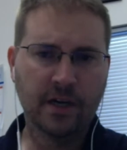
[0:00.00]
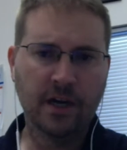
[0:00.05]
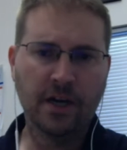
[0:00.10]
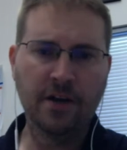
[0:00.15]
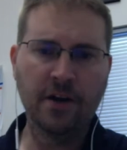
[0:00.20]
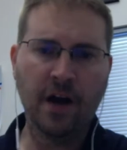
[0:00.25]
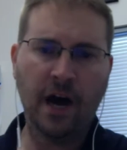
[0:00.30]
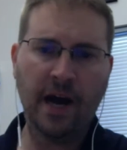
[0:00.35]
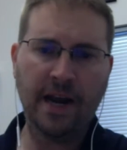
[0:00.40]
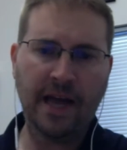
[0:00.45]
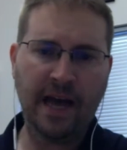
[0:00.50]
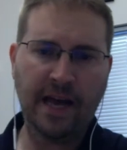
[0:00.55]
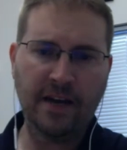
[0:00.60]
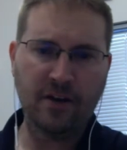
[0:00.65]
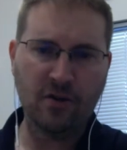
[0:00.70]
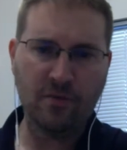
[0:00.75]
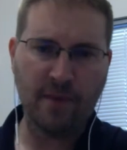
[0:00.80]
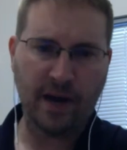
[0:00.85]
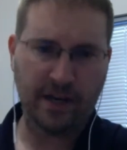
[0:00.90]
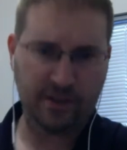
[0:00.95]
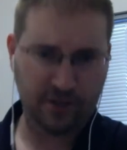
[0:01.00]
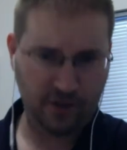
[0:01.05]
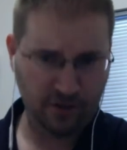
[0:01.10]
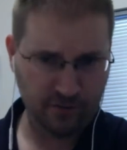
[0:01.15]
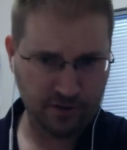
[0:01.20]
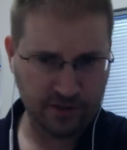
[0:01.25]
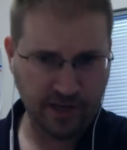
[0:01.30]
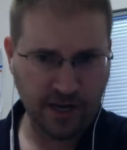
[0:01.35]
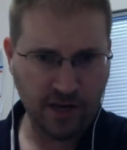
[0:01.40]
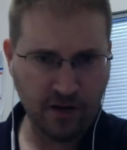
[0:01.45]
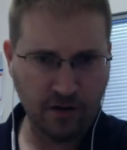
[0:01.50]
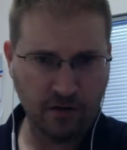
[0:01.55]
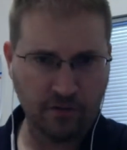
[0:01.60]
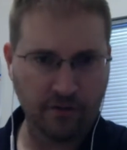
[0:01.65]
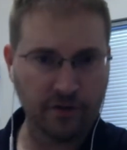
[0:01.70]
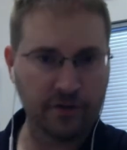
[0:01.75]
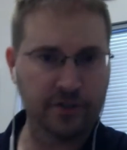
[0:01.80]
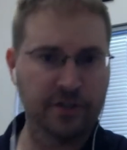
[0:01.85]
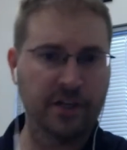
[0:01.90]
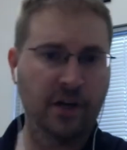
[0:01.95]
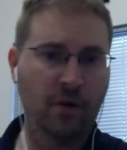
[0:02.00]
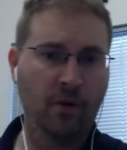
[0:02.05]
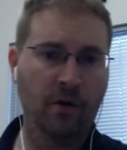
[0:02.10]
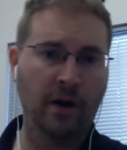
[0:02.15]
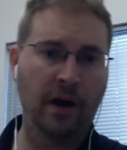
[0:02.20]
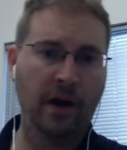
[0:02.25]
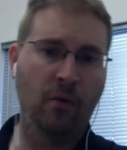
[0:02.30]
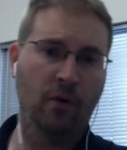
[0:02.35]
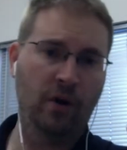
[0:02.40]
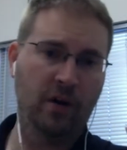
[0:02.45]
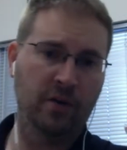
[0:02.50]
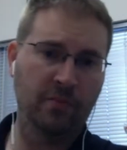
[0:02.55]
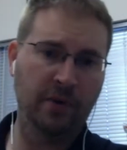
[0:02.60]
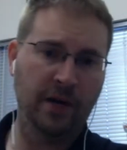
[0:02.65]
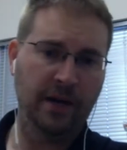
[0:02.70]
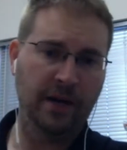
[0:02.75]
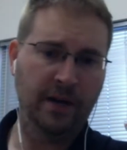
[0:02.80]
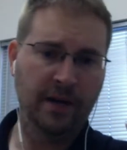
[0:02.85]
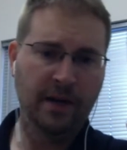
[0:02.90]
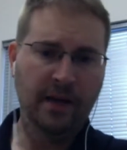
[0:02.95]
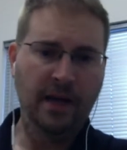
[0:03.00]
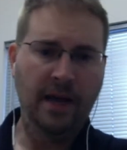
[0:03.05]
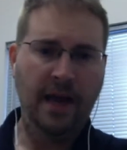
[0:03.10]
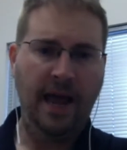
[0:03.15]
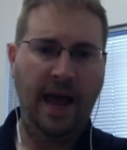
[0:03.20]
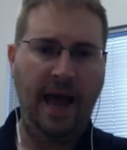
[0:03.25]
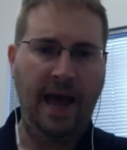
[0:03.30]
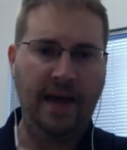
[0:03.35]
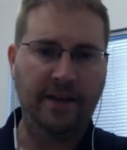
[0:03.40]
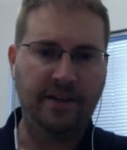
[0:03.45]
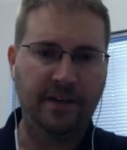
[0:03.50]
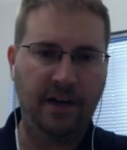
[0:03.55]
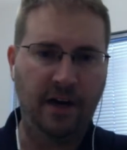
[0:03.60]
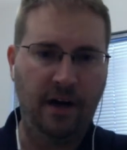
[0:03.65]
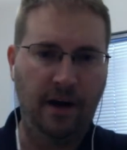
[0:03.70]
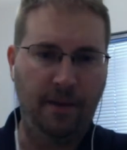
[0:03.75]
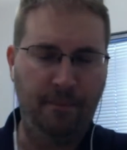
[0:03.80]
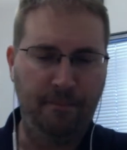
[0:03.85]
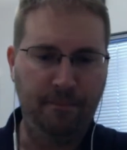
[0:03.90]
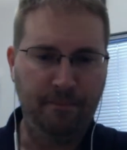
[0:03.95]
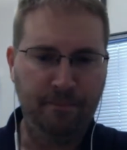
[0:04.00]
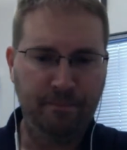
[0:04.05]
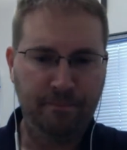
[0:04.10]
not at New Mexico State University where I work, but at um,